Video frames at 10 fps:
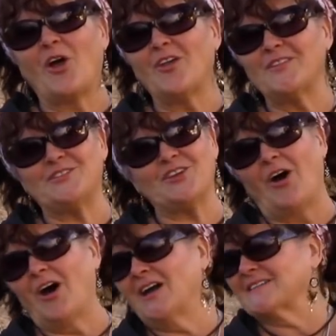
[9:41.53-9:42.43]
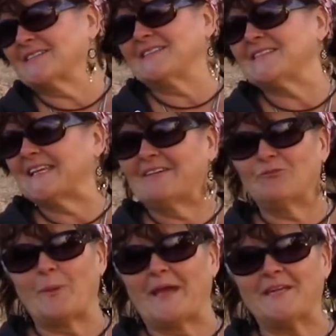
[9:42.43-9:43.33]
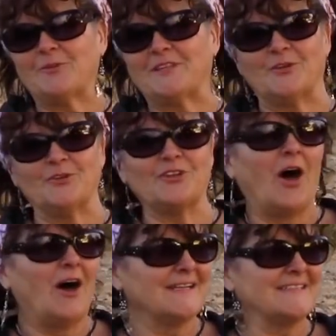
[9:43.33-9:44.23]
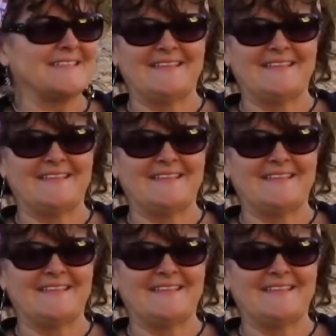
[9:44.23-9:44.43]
all the dogs and see everybody with their dogs.